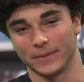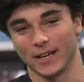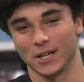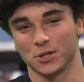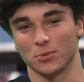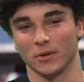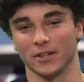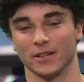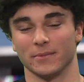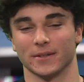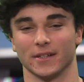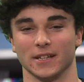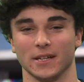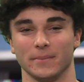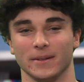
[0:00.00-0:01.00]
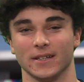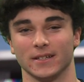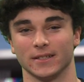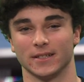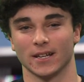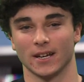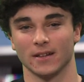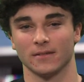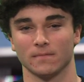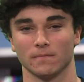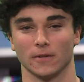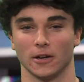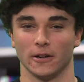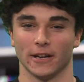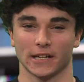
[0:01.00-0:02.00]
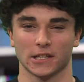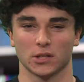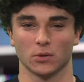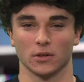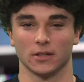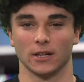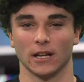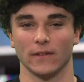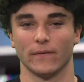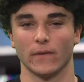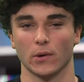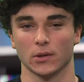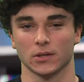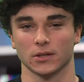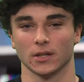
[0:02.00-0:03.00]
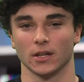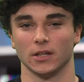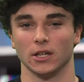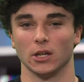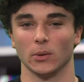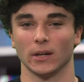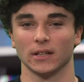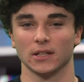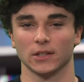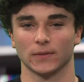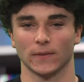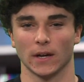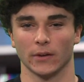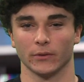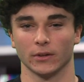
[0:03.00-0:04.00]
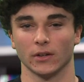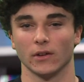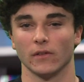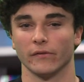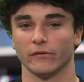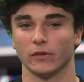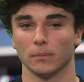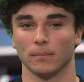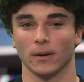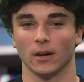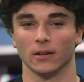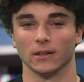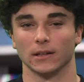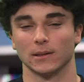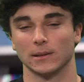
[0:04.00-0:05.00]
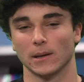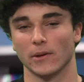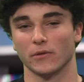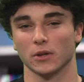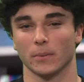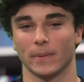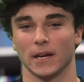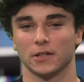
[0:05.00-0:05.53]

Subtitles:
I'm Gage Williams at EBN10. Our next story today focuses on New England's favorite, football. However, the